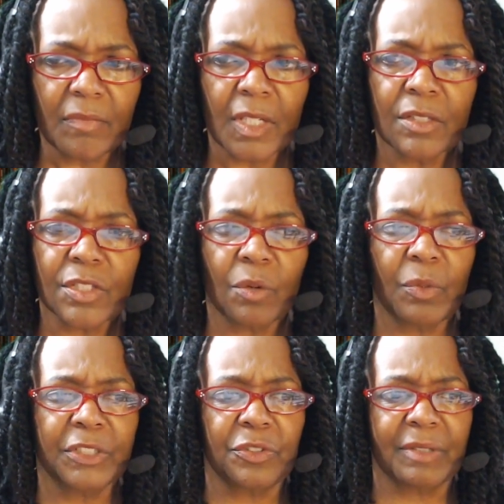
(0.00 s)
so
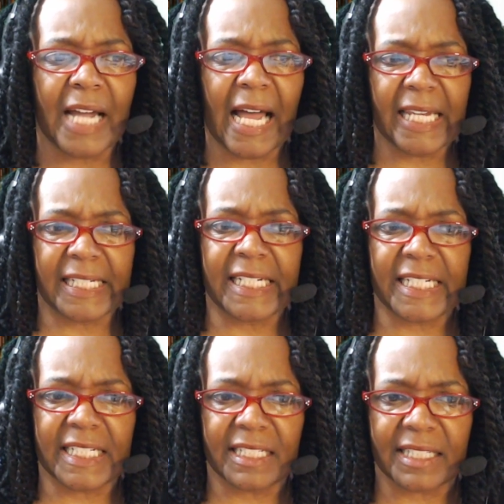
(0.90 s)
what you got
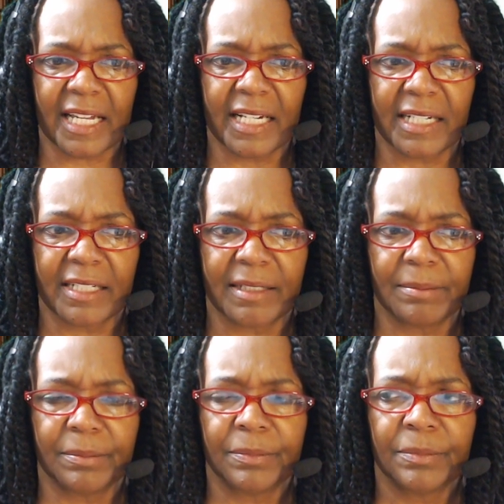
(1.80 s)
is um,